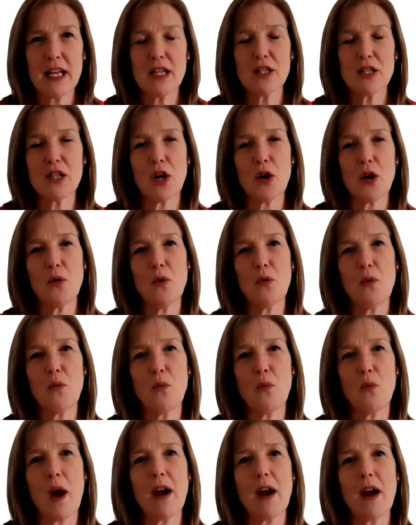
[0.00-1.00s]
So
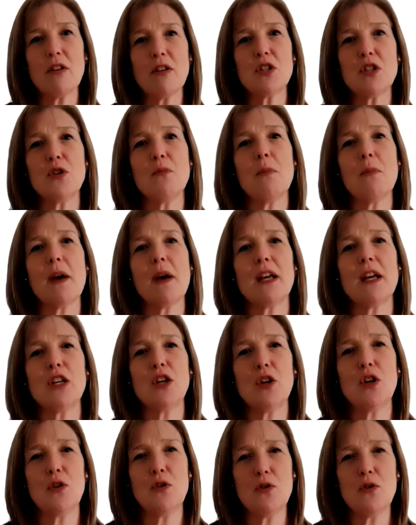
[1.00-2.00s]
whereas you may
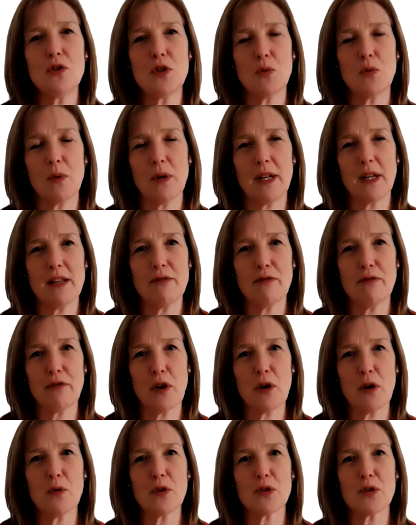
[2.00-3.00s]
usually
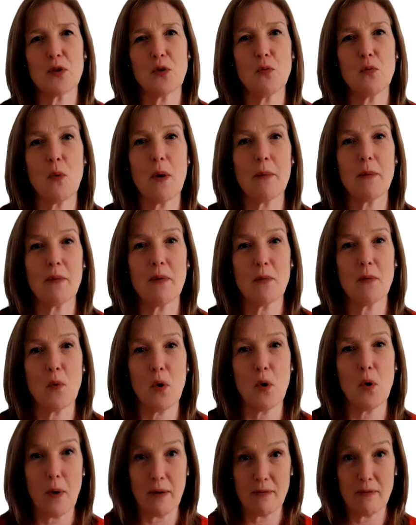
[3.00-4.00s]
focus on
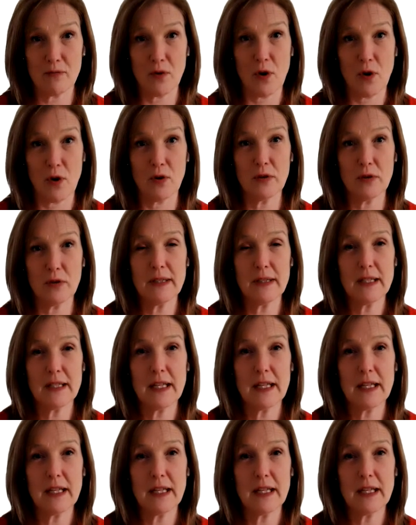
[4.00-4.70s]
what went wrong,